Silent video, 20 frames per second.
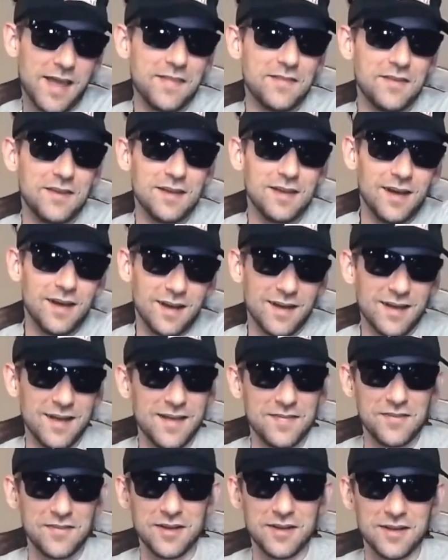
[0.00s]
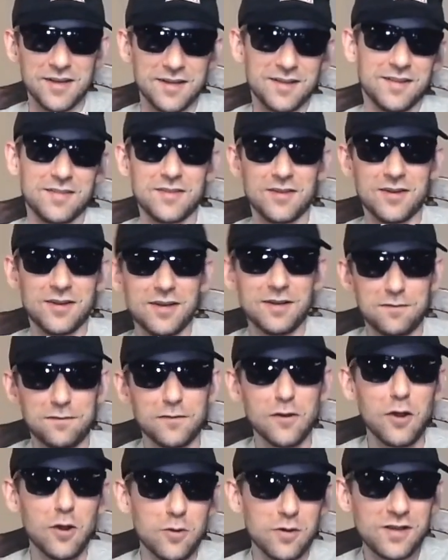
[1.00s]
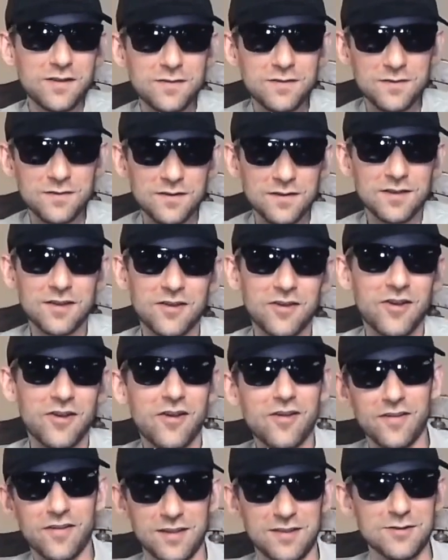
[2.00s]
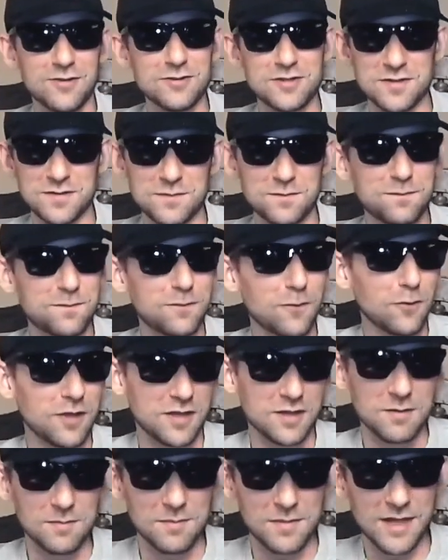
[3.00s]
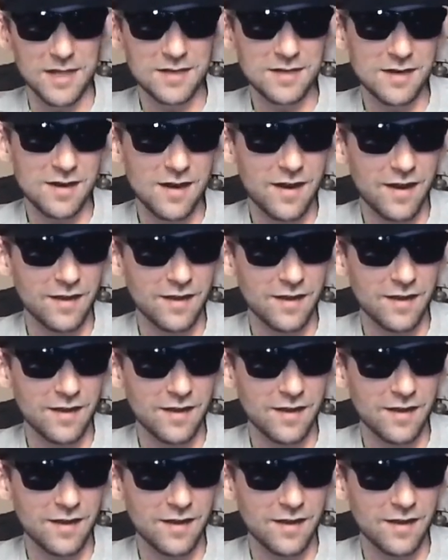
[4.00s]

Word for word: And the uh, and the the floaties. Yeah, like you just fully commit.